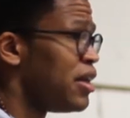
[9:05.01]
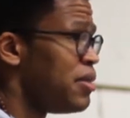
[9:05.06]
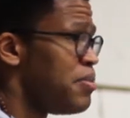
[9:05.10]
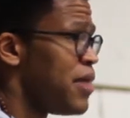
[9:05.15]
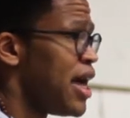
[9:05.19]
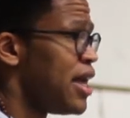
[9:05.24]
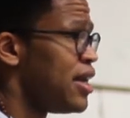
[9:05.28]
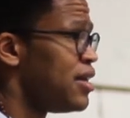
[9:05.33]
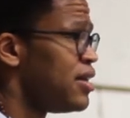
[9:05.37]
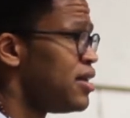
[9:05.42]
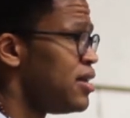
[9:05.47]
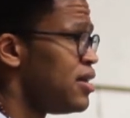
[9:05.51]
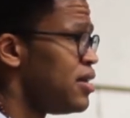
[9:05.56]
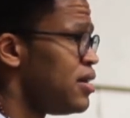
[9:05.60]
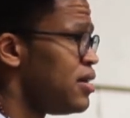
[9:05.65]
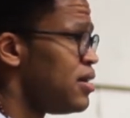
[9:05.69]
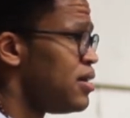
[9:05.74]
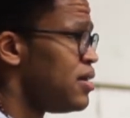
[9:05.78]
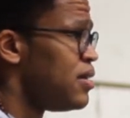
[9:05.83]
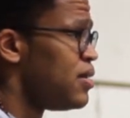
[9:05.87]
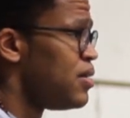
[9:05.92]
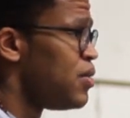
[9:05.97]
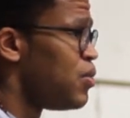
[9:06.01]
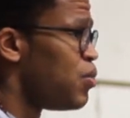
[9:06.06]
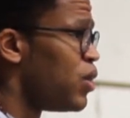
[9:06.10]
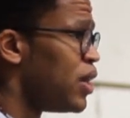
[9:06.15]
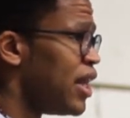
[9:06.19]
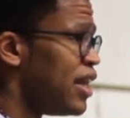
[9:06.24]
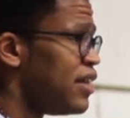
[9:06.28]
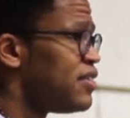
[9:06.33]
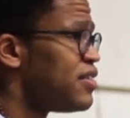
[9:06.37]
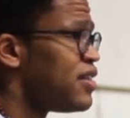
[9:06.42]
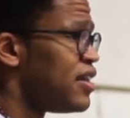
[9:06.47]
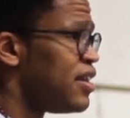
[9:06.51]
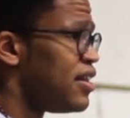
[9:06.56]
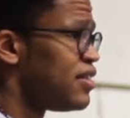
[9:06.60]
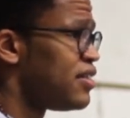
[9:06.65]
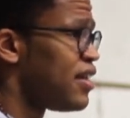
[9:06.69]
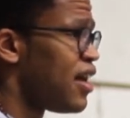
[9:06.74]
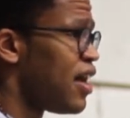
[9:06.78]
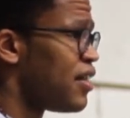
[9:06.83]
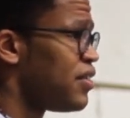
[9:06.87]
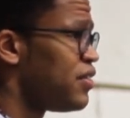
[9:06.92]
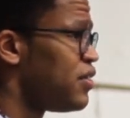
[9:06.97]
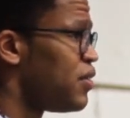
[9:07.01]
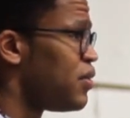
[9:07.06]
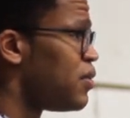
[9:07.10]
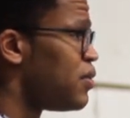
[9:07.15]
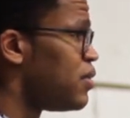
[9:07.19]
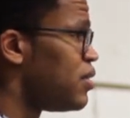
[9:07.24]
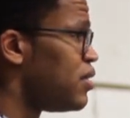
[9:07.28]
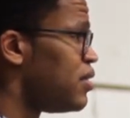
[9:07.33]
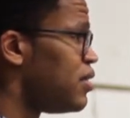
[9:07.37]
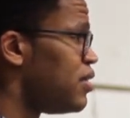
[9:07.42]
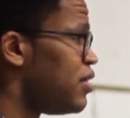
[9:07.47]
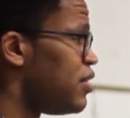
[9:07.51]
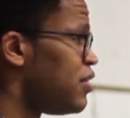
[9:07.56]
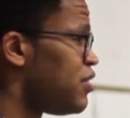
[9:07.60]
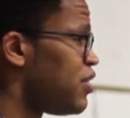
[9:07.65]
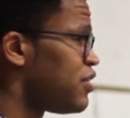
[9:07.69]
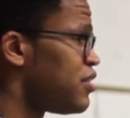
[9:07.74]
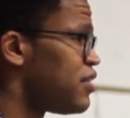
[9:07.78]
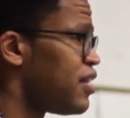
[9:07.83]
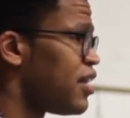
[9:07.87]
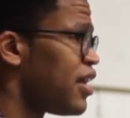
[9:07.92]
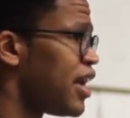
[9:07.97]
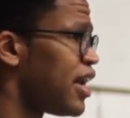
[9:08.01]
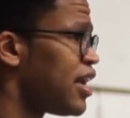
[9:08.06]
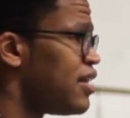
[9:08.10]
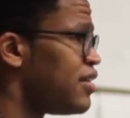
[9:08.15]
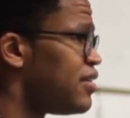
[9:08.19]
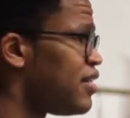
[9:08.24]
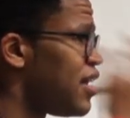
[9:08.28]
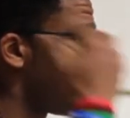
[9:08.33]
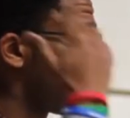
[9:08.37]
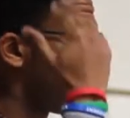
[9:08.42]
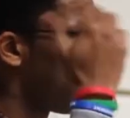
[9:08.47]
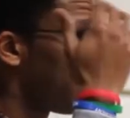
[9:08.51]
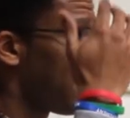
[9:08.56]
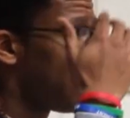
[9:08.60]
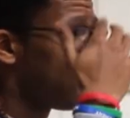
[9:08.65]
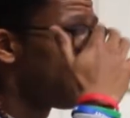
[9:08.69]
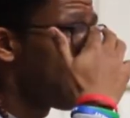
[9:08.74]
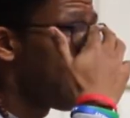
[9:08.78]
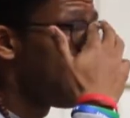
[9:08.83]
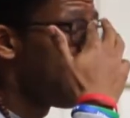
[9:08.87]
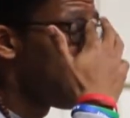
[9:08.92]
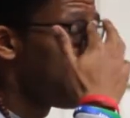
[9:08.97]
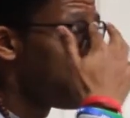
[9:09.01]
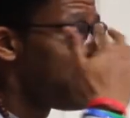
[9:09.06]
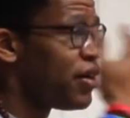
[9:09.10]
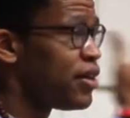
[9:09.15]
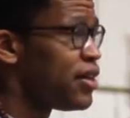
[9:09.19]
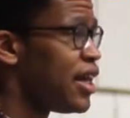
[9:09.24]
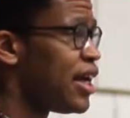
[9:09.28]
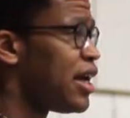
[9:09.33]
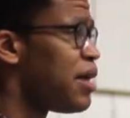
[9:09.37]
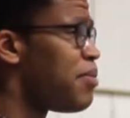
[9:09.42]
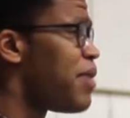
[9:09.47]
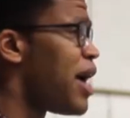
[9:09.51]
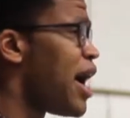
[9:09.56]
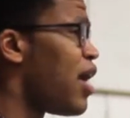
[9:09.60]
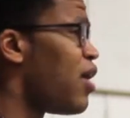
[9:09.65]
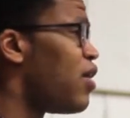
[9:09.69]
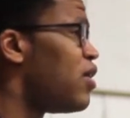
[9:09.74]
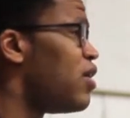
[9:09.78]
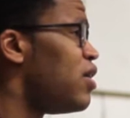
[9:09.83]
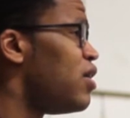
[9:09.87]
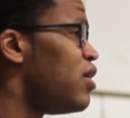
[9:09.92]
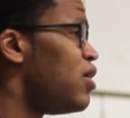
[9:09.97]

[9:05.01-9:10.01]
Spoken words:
men, were lynched in the South. So just to conceptualize that number, think about